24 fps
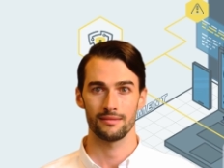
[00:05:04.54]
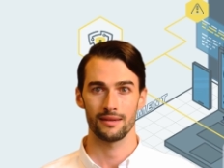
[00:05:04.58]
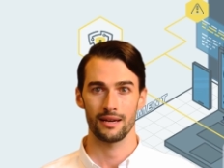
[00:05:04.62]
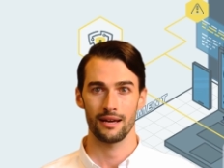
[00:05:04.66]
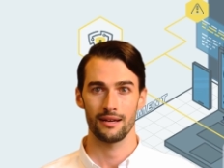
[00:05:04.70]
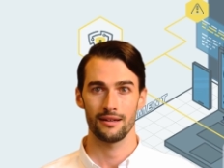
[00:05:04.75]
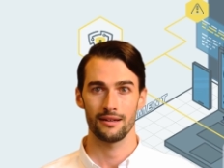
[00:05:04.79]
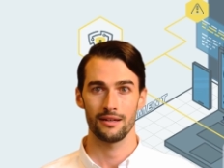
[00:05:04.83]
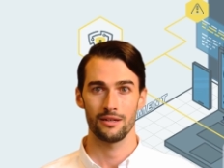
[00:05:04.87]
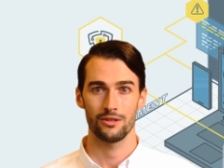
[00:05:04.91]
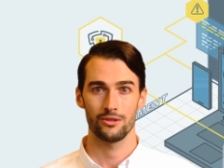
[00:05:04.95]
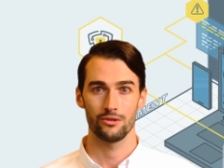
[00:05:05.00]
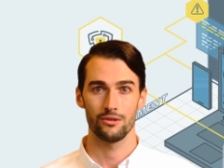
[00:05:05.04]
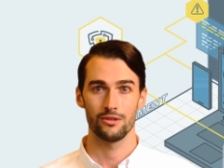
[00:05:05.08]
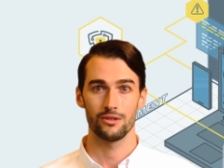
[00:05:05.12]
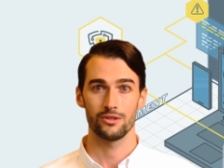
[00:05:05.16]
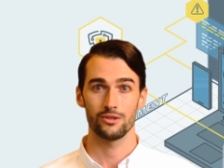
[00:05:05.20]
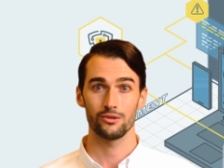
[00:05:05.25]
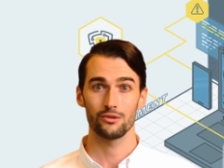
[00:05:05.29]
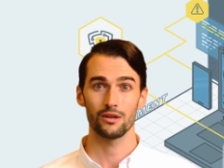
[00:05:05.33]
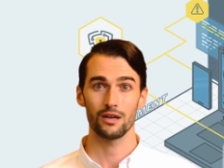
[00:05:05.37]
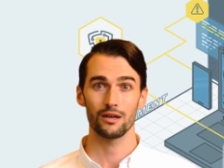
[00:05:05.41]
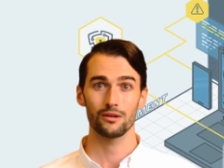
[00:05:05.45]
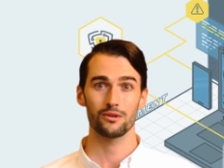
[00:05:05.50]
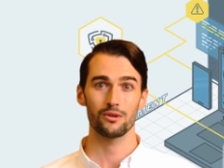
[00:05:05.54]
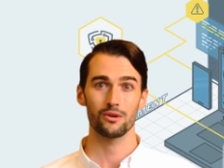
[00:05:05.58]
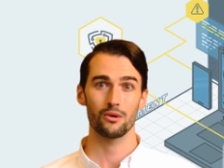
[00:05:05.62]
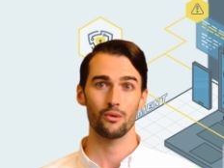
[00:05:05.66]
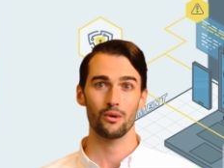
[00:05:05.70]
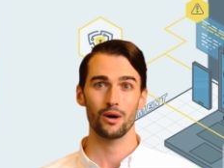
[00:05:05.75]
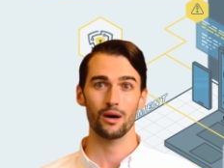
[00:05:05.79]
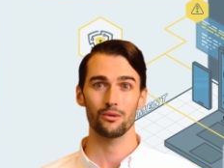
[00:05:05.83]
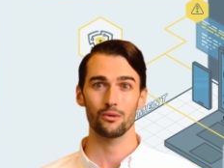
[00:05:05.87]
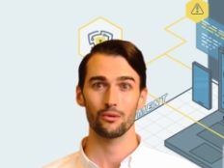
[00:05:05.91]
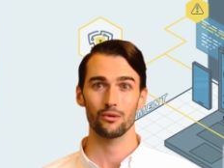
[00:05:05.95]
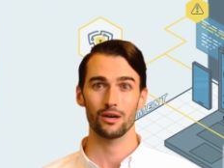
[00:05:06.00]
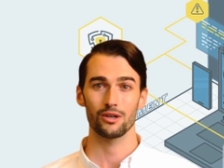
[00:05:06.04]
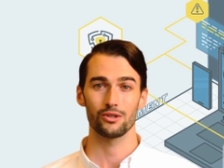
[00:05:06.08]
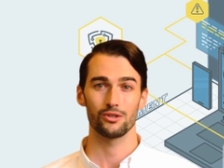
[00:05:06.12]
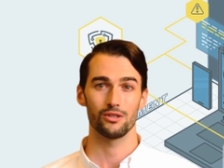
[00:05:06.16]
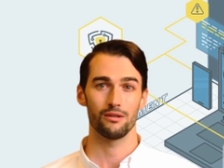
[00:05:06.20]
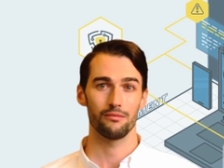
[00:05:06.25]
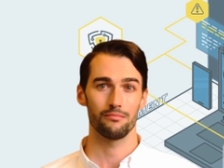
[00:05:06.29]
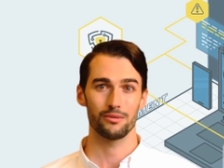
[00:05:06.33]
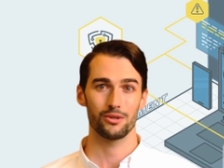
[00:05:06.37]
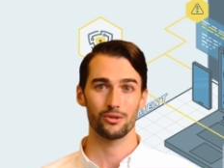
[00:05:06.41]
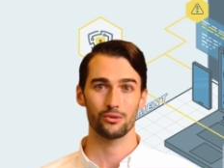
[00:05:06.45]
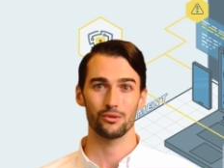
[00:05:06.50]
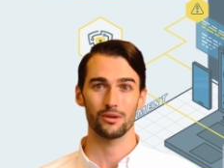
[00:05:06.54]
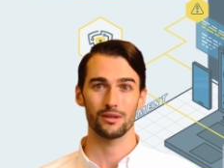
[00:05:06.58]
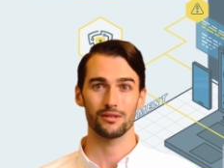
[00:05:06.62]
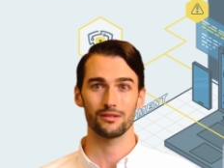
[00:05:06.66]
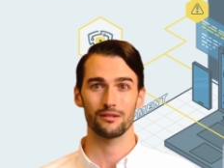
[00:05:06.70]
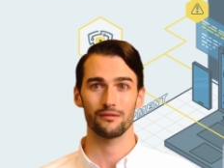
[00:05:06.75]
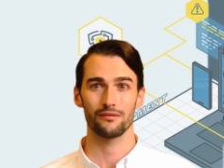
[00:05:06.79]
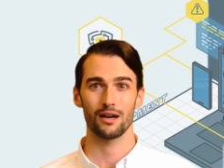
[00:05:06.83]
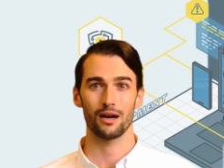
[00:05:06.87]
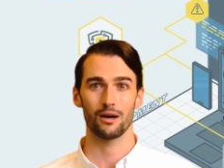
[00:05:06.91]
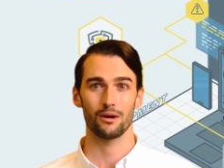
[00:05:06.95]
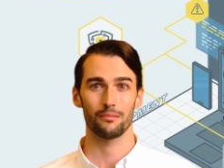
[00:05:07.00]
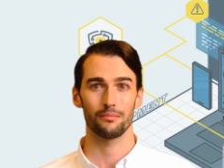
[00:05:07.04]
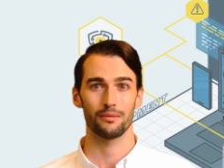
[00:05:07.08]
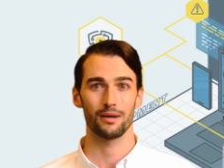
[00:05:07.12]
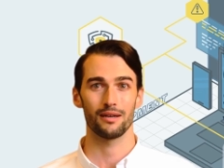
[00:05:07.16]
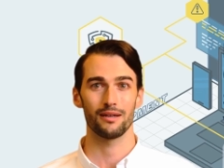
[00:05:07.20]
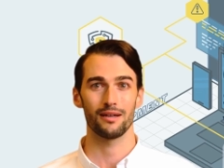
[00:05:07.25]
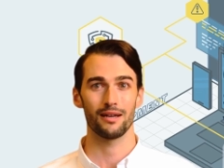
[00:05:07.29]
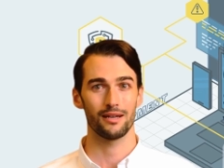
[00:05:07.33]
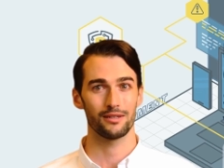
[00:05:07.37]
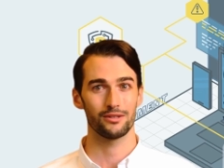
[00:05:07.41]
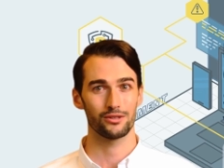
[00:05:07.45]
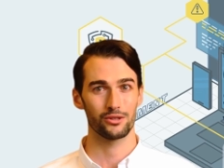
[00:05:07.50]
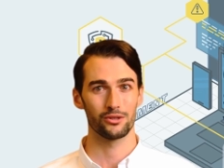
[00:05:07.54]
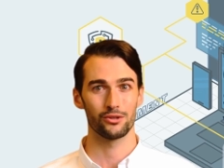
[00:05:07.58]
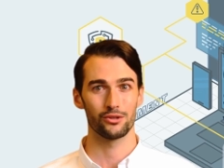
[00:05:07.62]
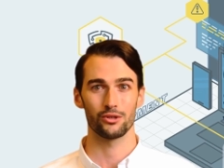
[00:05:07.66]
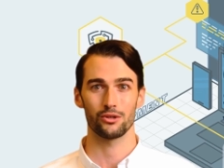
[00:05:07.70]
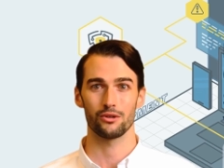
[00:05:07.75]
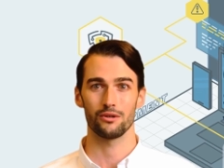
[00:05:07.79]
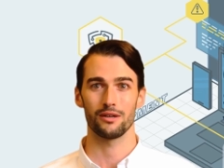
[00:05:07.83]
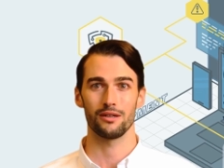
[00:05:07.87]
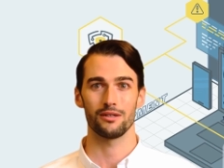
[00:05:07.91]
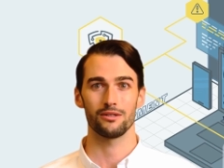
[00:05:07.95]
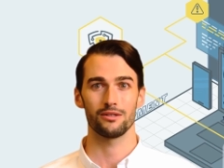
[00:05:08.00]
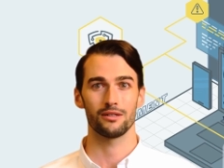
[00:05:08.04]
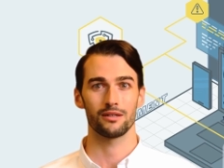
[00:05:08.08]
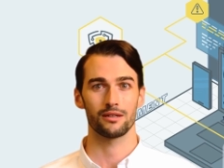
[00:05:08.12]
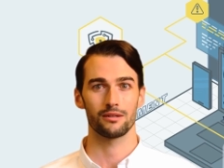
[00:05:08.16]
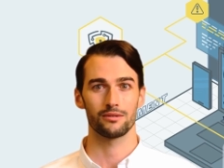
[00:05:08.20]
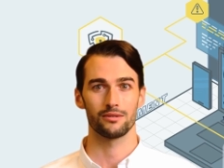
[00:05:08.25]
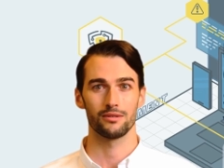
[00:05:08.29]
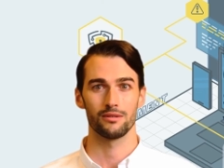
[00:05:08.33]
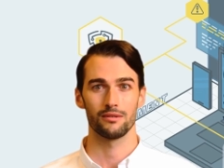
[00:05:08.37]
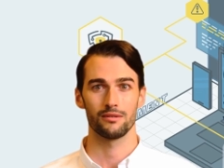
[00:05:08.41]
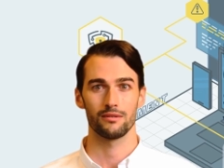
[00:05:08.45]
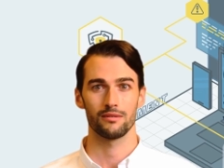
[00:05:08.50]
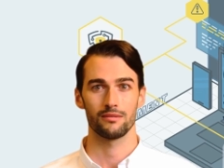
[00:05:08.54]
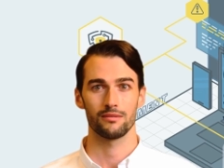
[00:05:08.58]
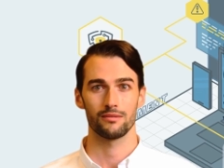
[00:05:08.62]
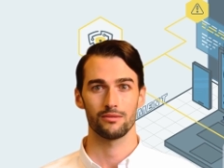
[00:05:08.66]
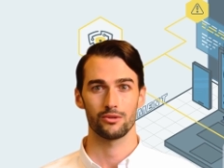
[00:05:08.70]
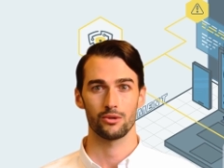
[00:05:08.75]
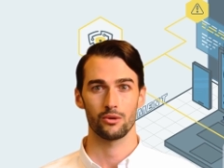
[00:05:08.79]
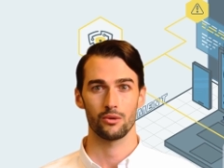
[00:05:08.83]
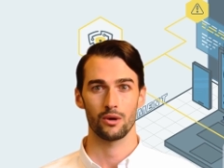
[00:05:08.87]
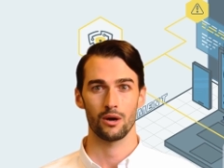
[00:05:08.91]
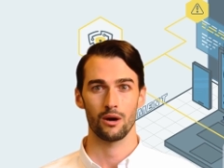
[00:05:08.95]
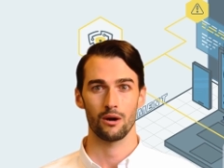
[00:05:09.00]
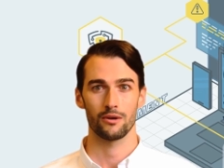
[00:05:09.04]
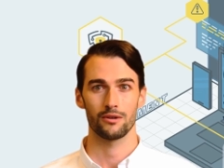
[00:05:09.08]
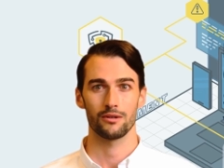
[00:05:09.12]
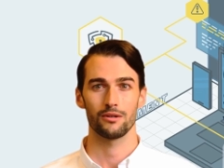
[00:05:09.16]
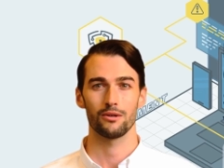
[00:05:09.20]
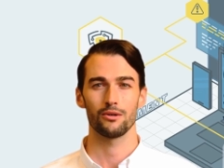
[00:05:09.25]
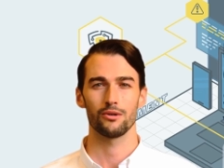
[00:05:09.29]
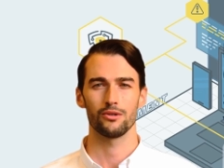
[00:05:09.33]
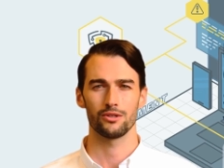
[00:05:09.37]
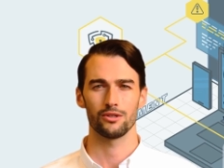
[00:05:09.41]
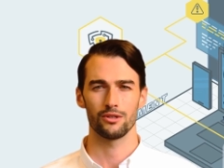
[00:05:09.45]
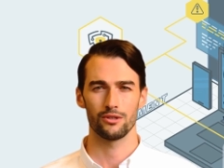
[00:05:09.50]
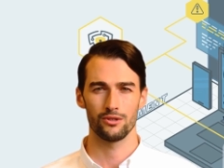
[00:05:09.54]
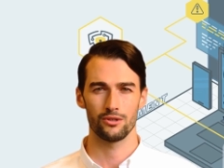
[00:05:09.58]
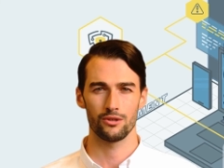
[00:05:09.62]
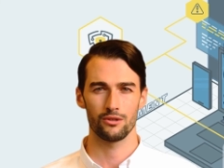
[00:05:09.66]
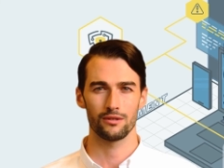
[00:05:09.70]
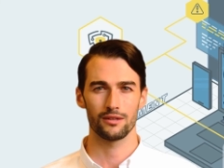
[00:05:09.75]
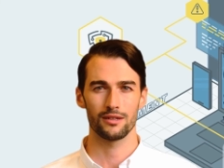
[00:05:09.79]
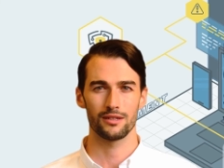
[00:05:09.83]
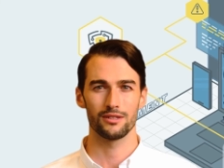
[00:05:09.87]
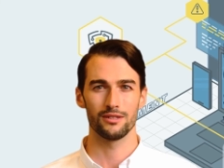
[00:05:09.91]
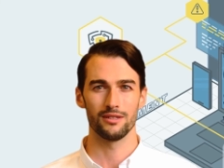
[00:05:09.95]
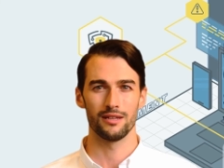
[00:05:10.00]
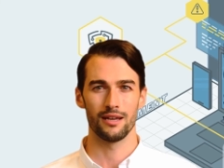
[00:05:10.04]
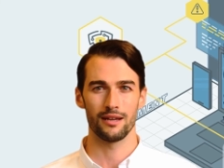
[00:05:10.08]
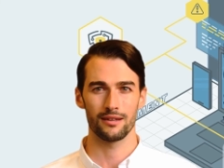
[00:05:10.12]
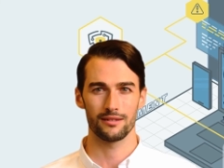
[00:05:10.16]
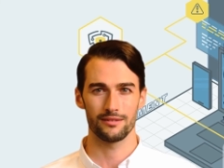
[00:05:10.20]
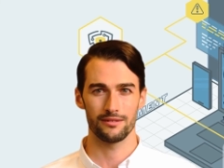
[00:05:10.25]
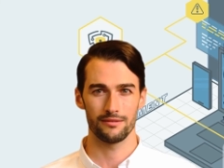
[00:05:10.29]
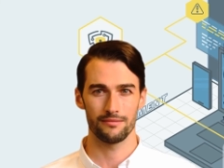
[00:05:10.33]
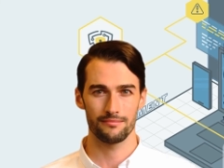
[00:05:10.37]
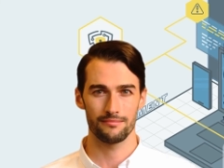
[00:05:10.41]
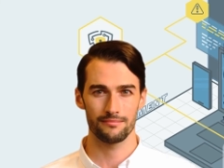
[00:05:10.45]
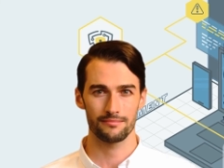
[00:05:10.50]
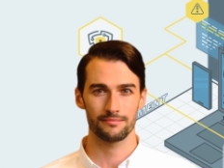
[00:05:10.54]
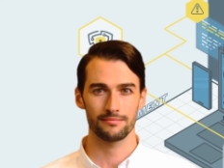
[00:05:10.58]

and introduce greater cooperation between development and security teams to harden your security stance.